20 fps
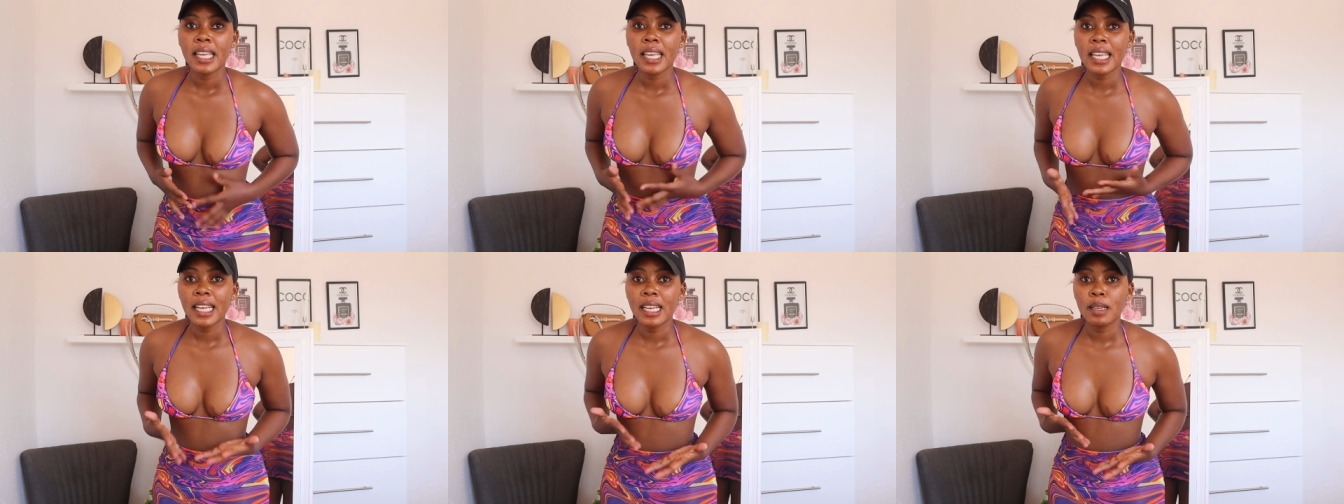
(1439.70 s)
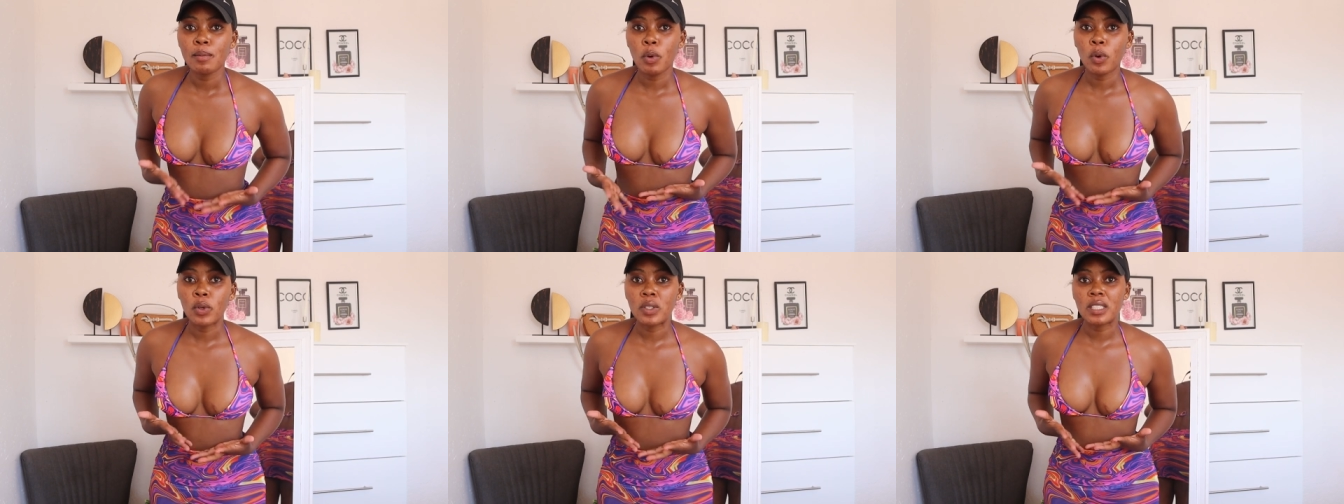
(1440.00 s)
a
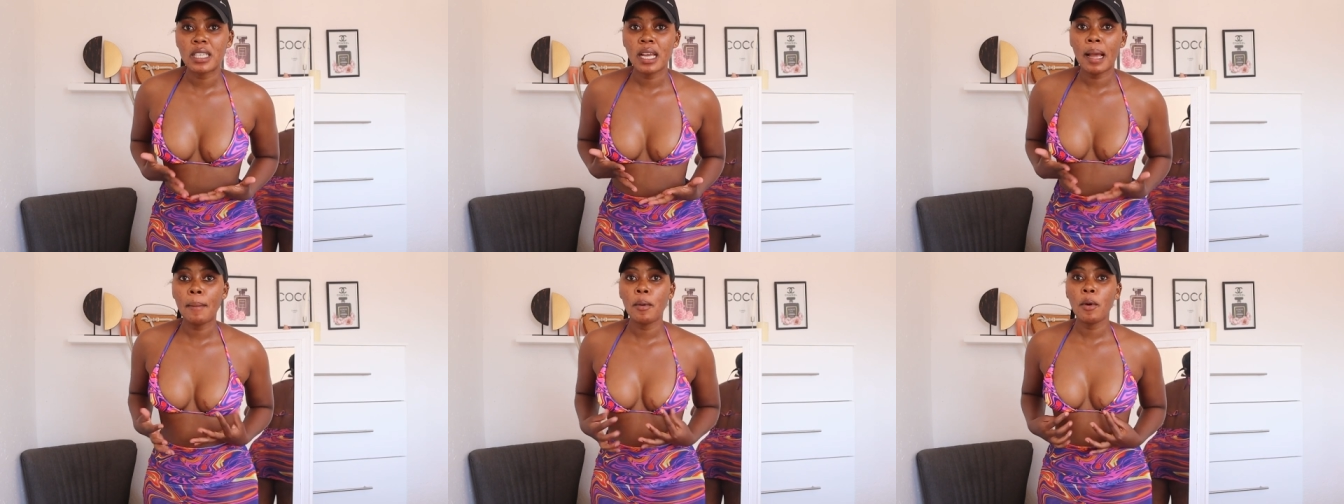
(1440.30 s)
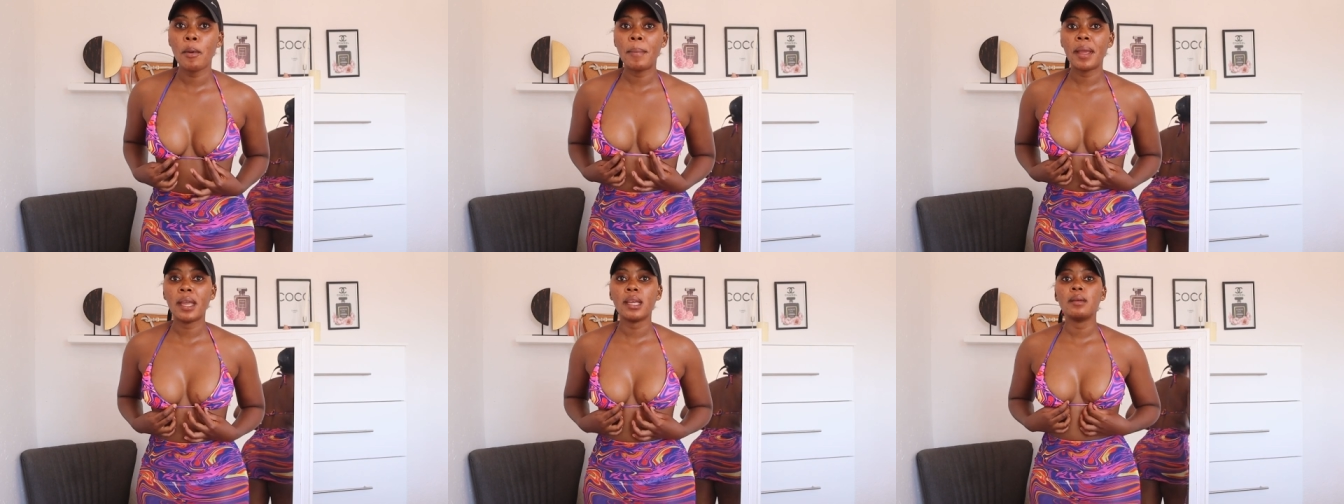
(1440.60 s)
bon
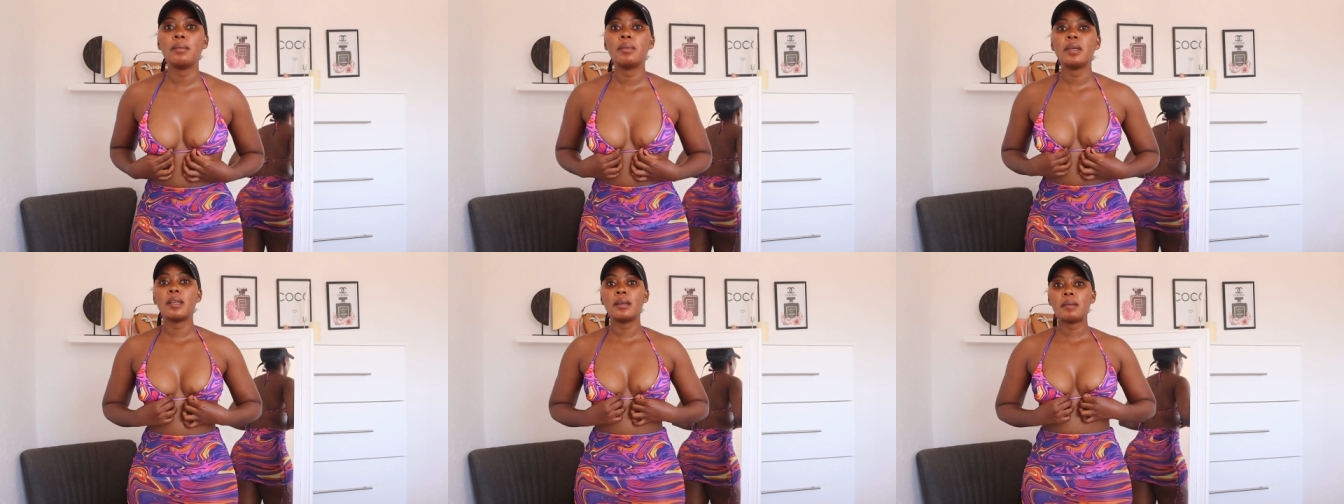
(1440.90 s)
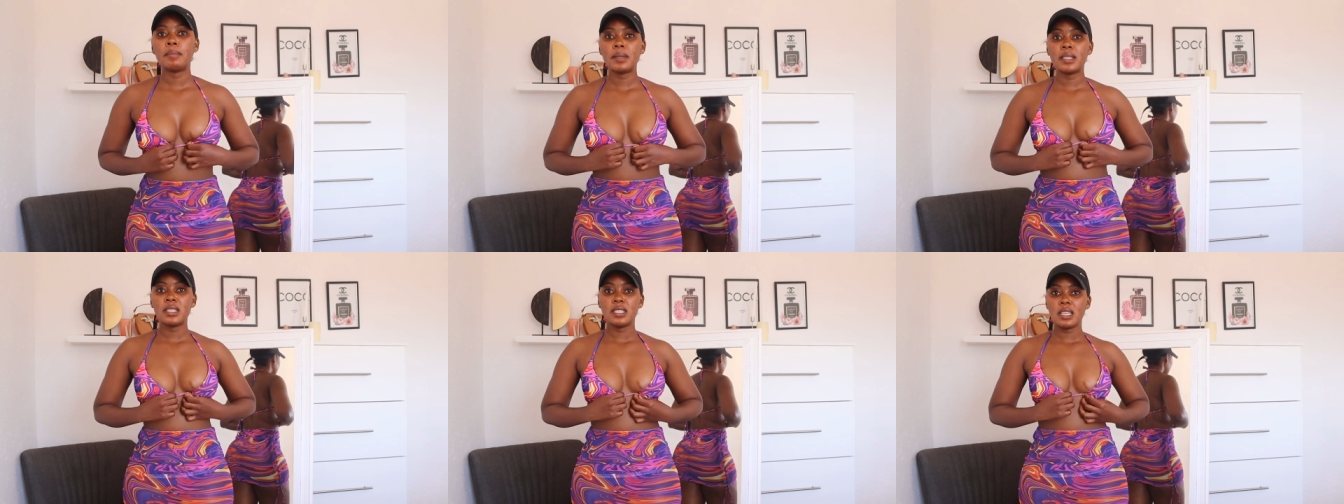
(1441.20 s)
chabo baby.
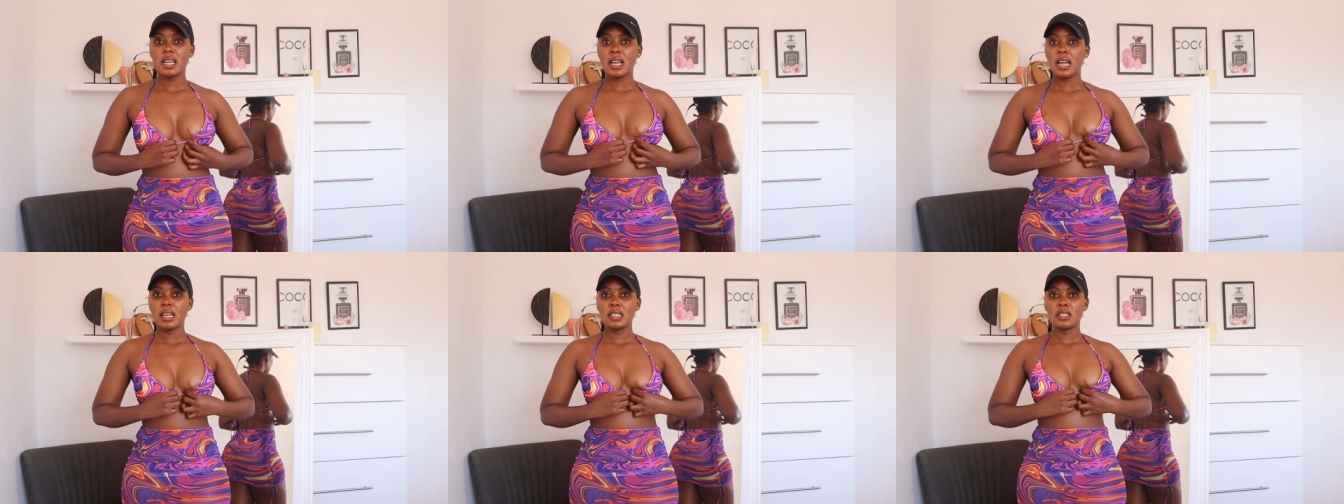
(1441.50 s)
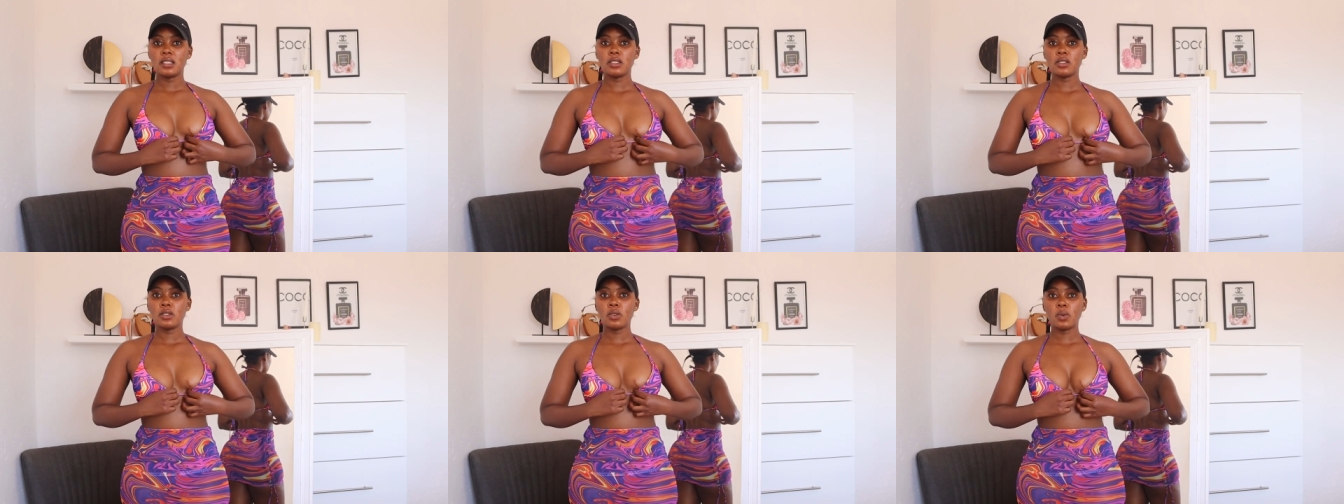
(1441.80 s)
But yeah, I
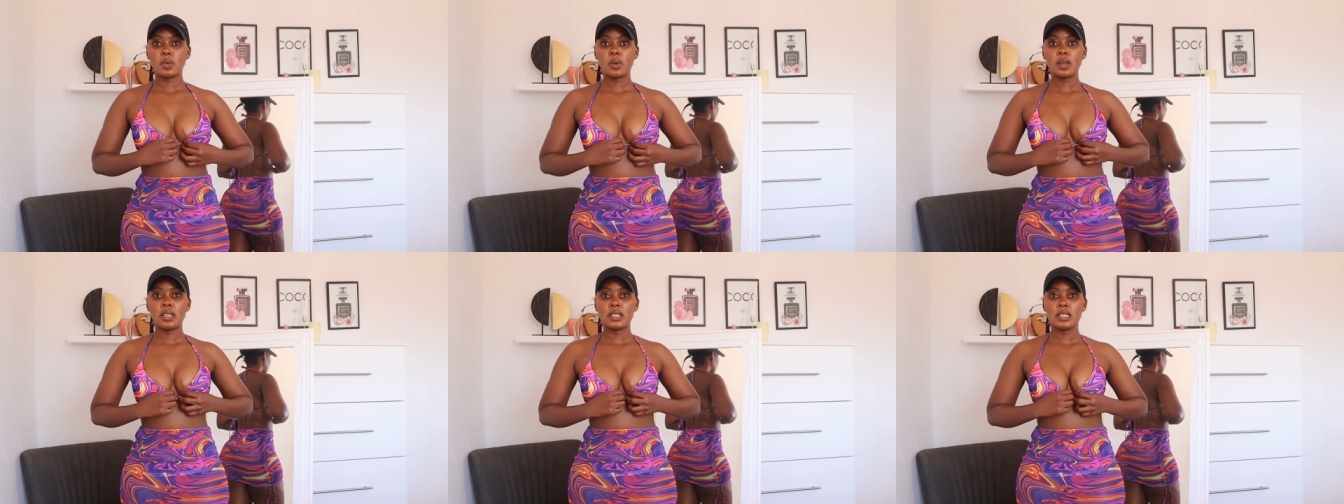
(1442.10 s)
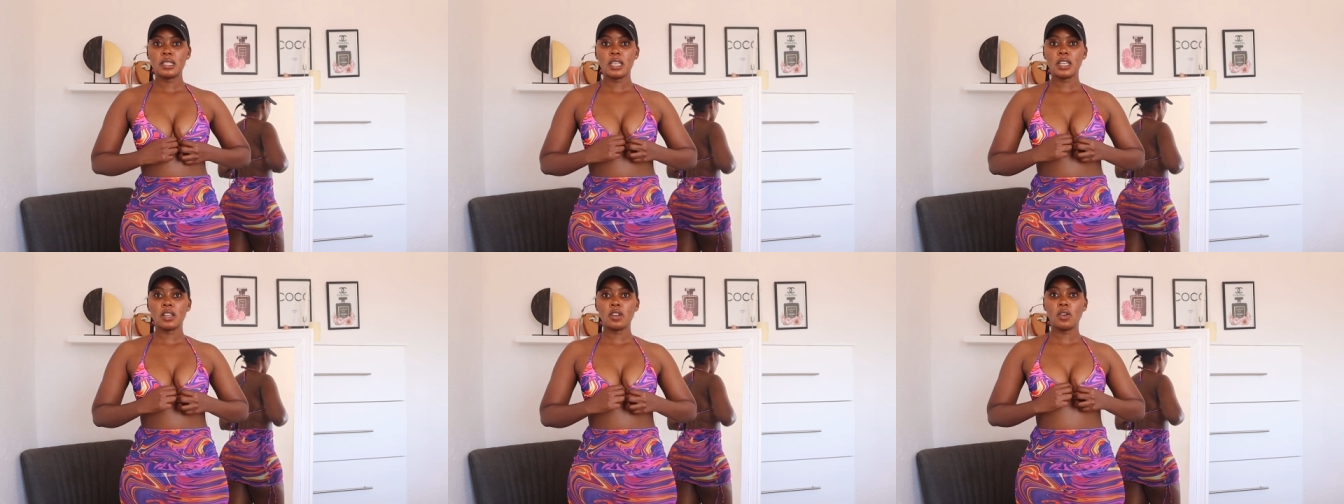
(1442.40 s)
just don't want to
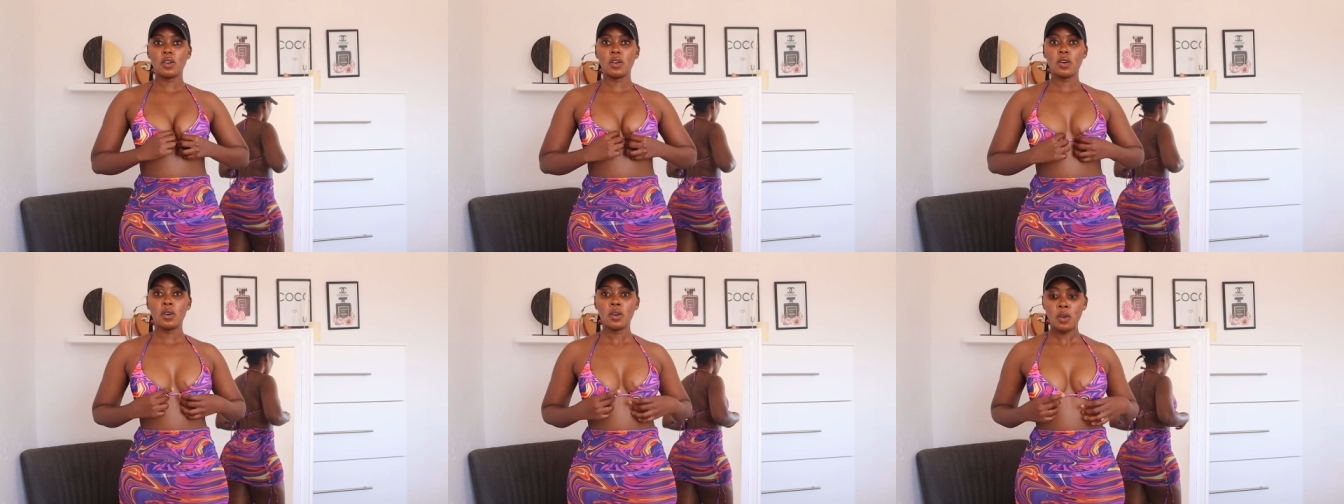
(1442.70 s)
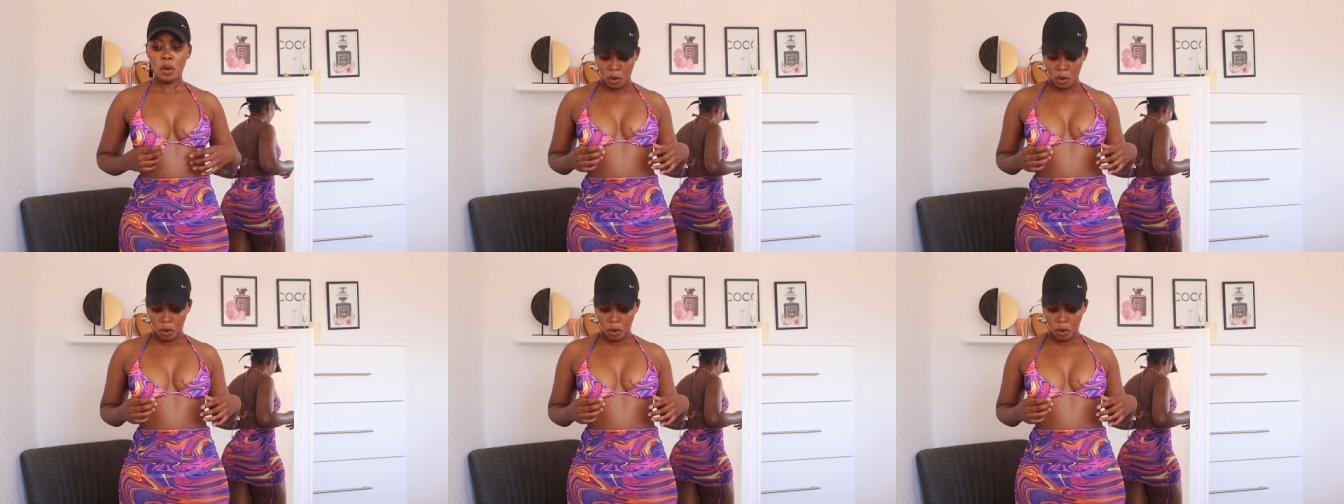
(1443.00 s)
take long